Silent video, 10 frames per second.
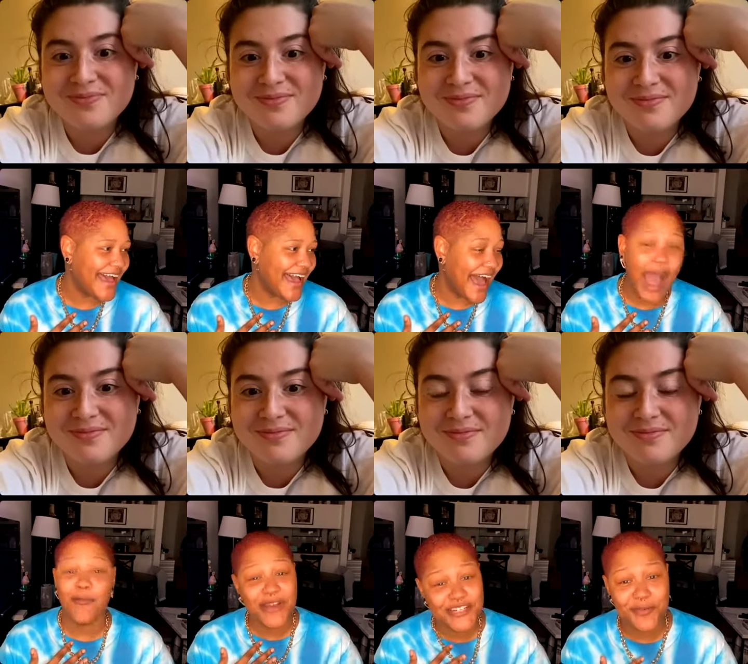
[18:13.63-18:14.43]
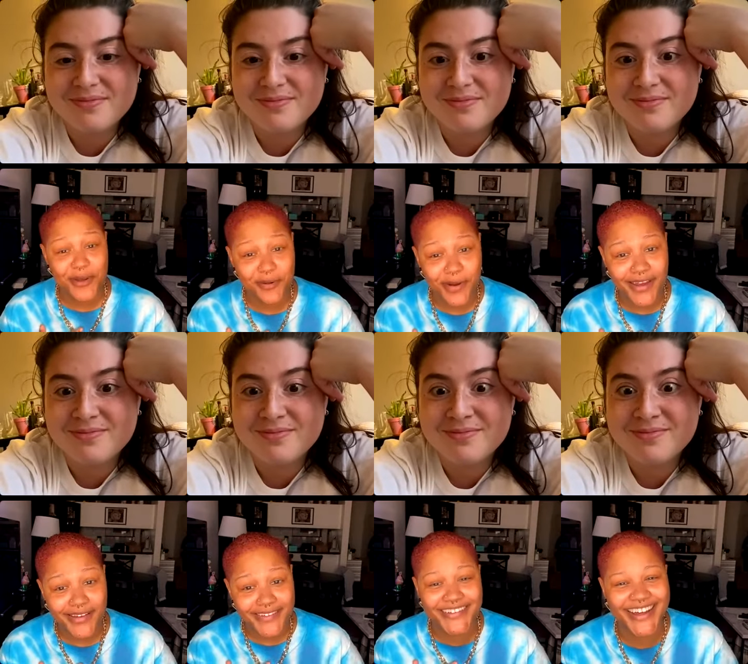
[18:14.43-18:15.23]
Speaker 1: I wish it went away.
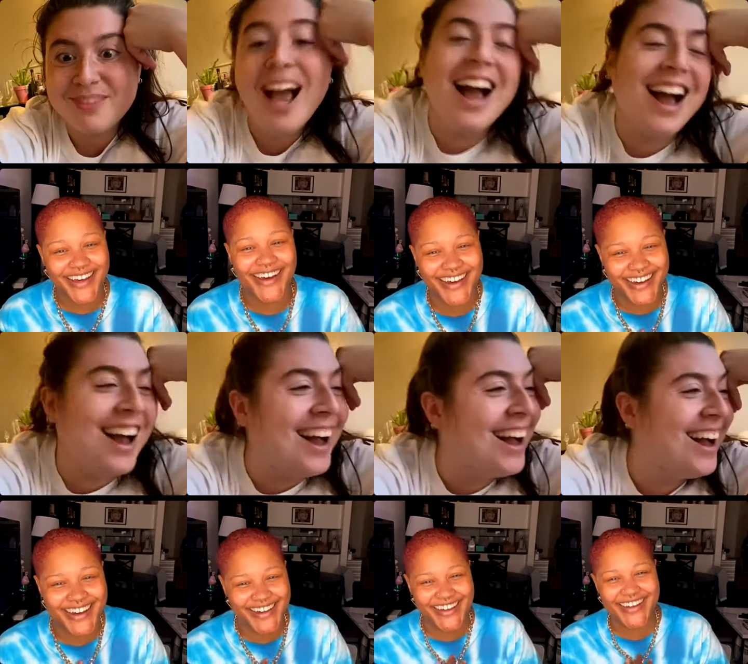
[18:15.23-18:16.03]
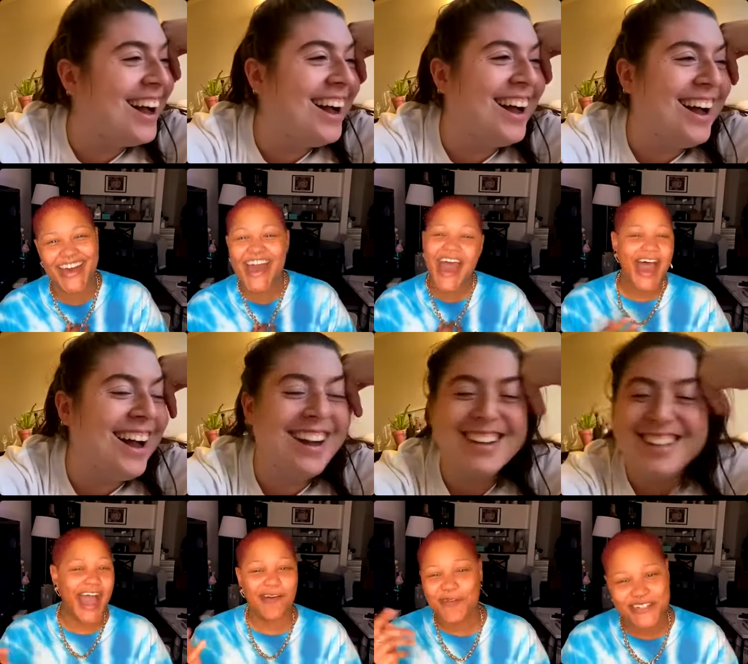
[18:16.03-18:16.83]
I
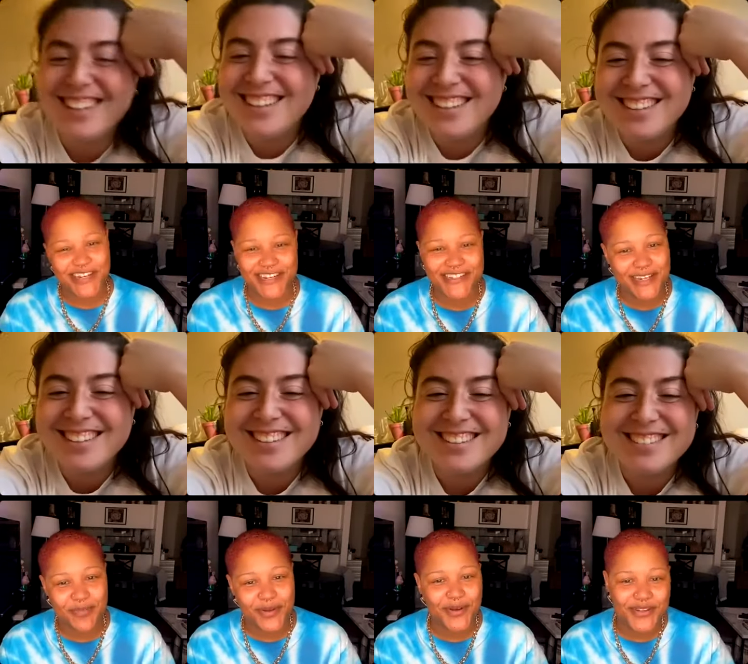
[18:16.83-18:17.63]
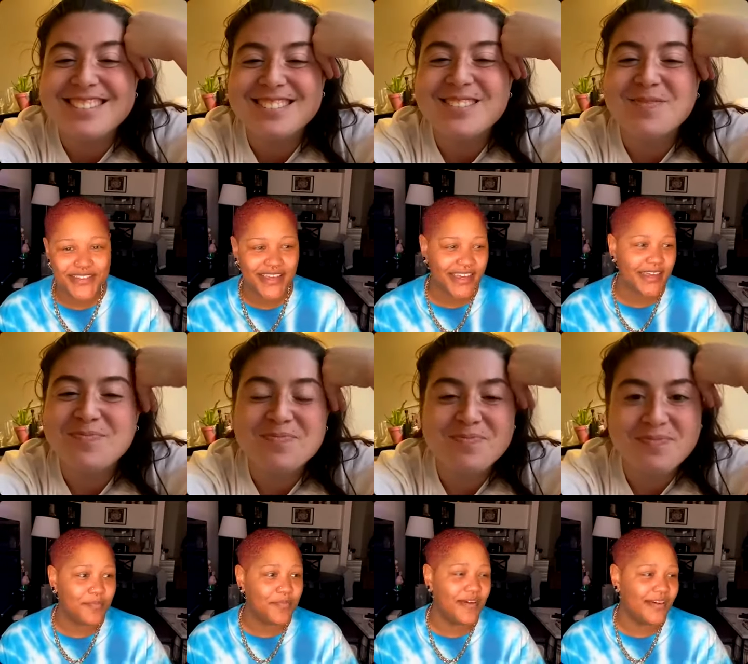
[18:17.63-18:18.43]
wish I could sit up here and say,
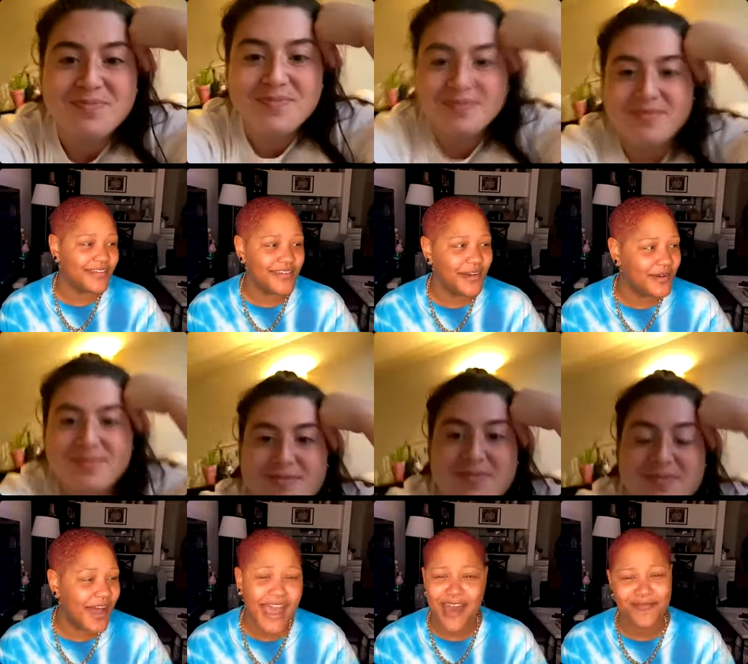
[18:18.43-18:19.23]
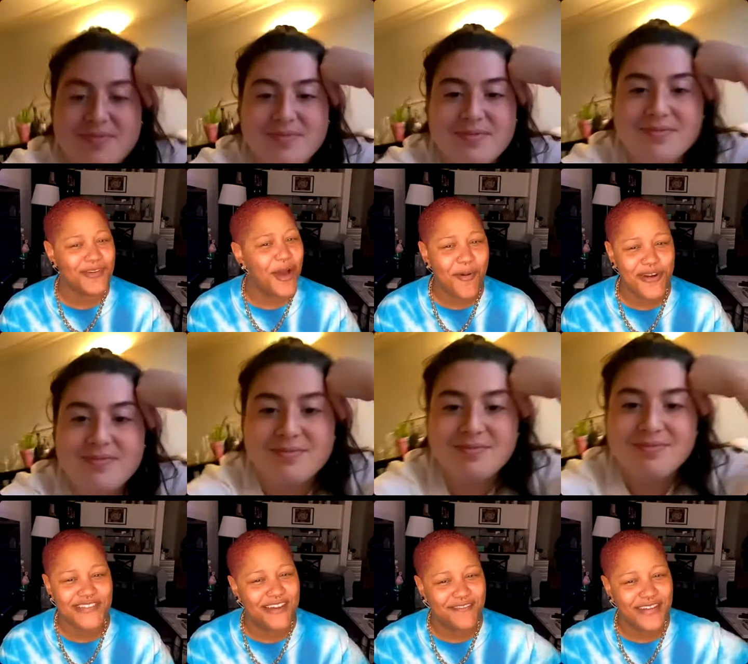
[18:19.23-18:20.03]
uh, you know, I have no more
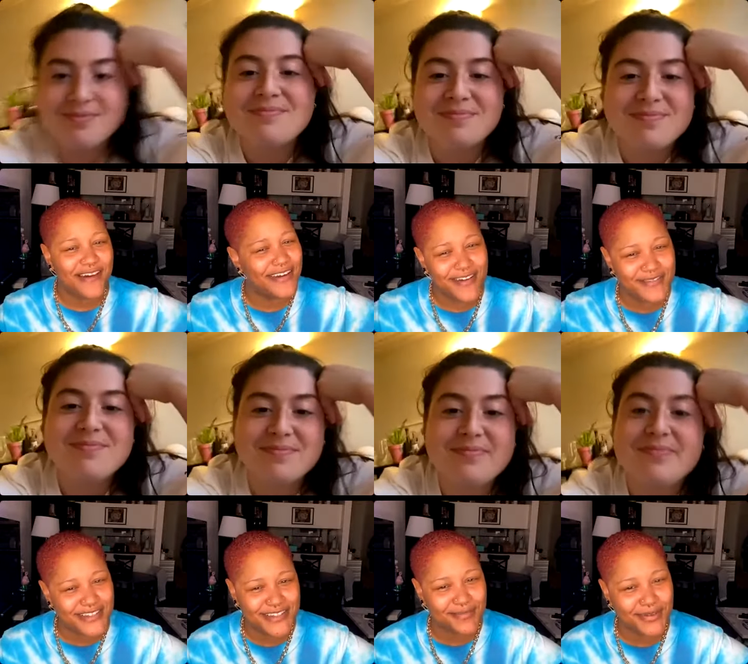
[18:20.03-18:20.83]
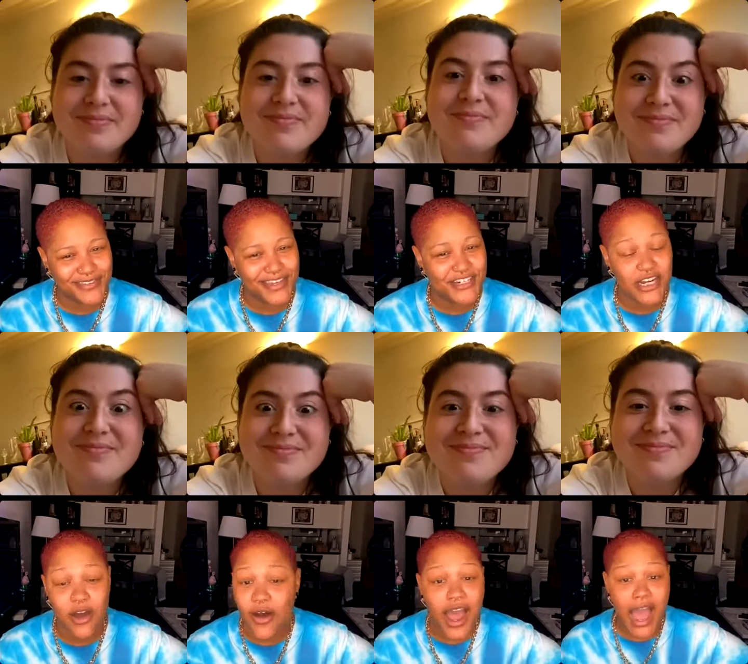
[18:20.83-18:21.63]
self-doubt ever since I booked that show.
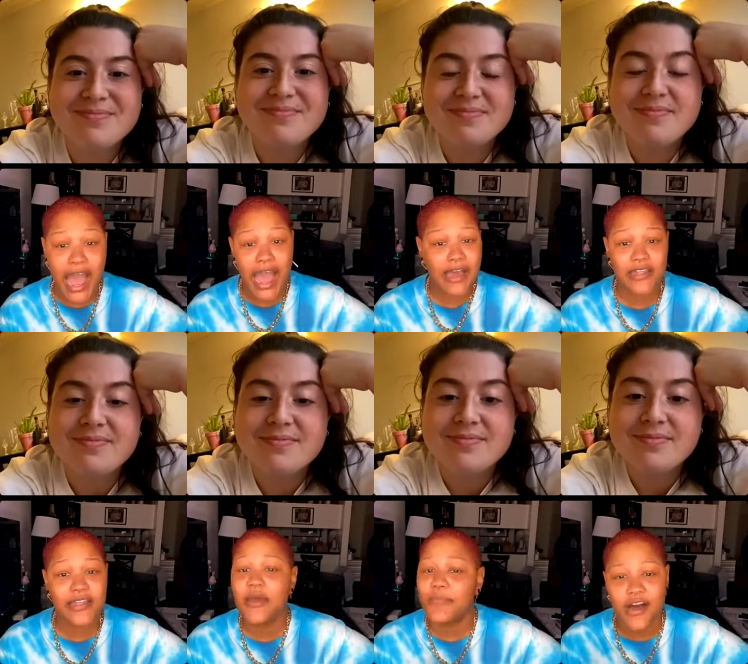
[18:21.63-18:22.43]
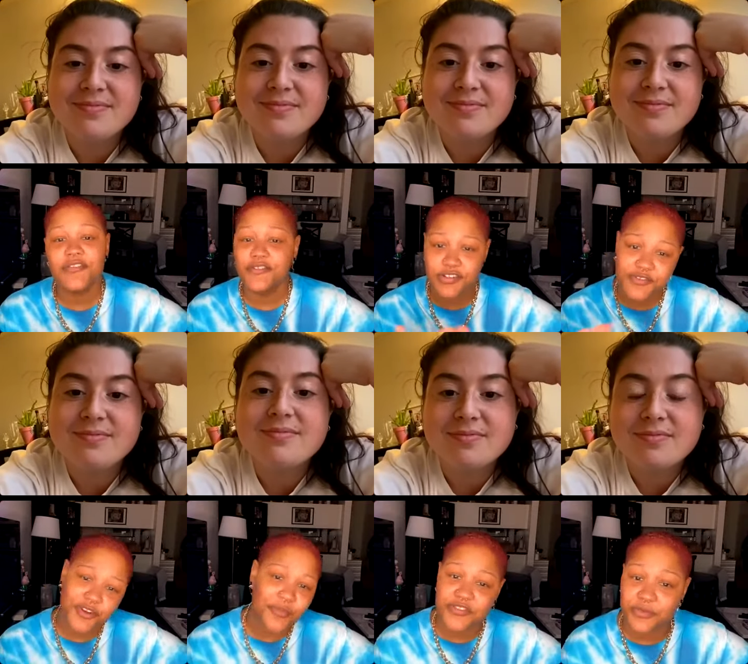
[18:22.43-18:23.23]
Imposter
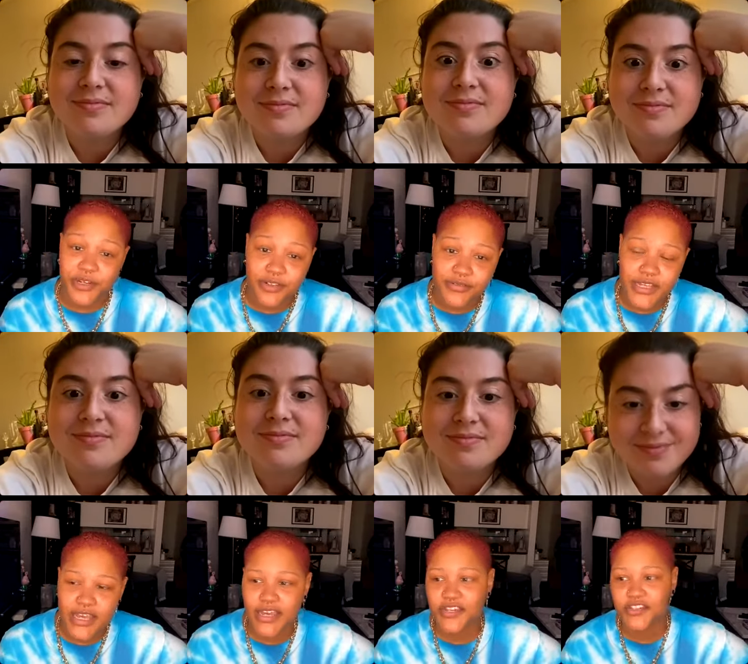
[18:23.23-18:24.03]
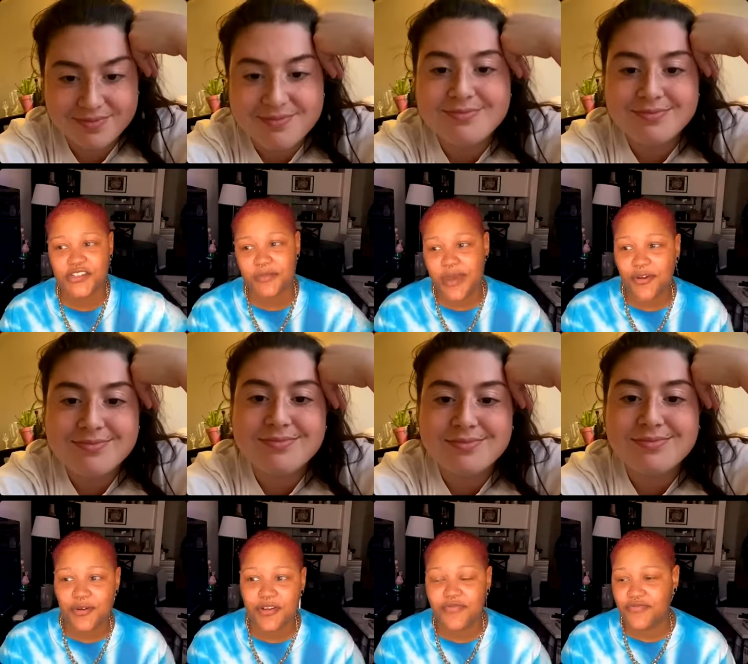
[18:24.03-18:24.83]
syndrome is real, and it's just a matter
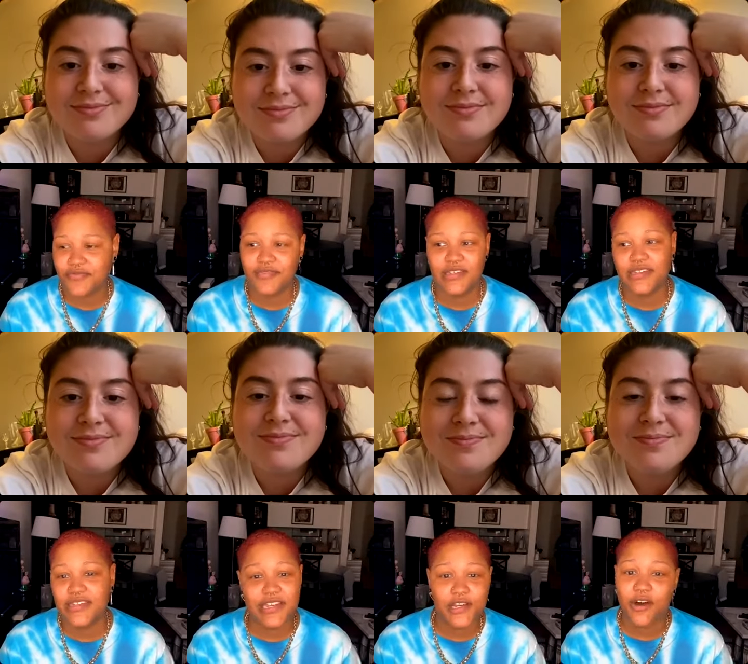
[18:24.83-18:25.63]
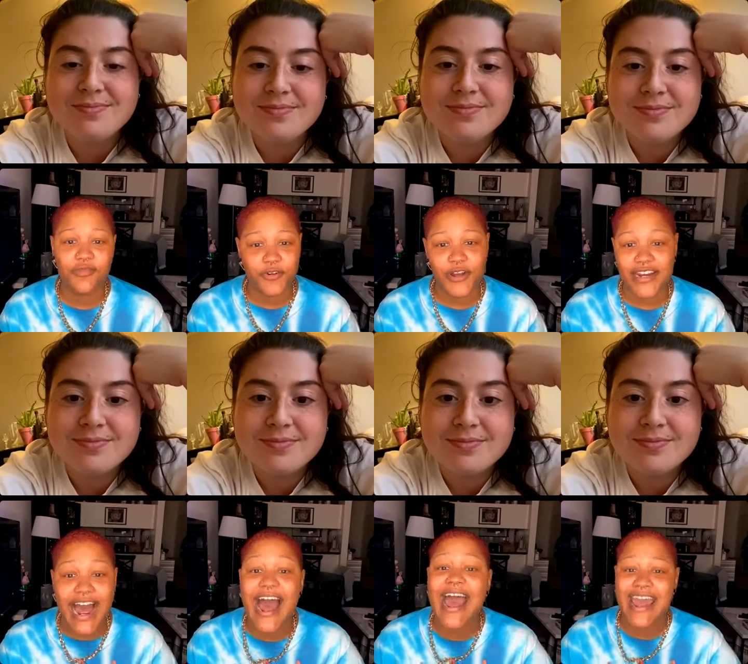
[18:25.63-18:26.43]
of getting over it, and
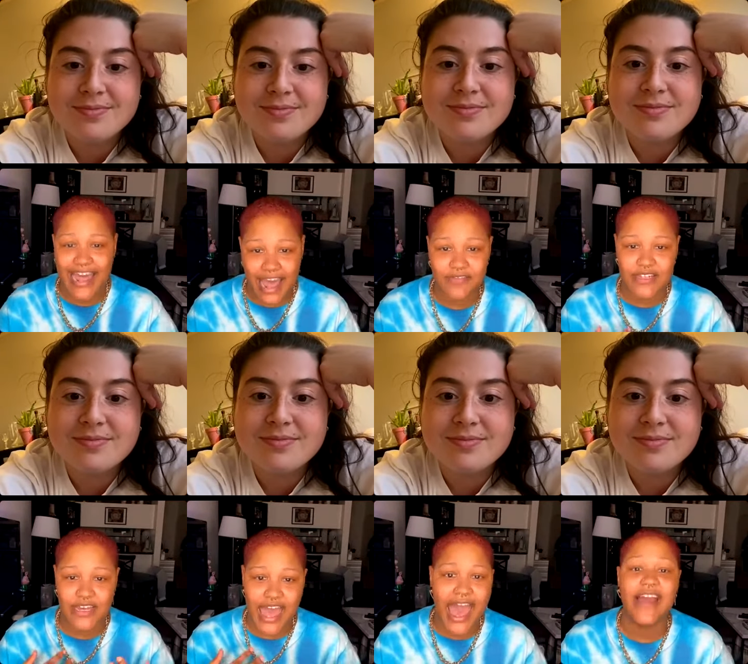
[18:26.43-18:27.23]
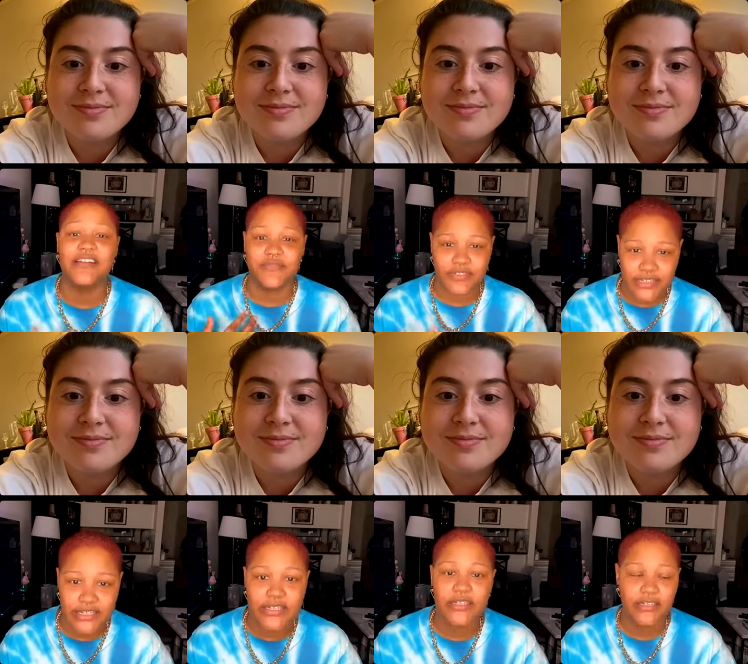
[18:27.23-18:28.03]
I have to actively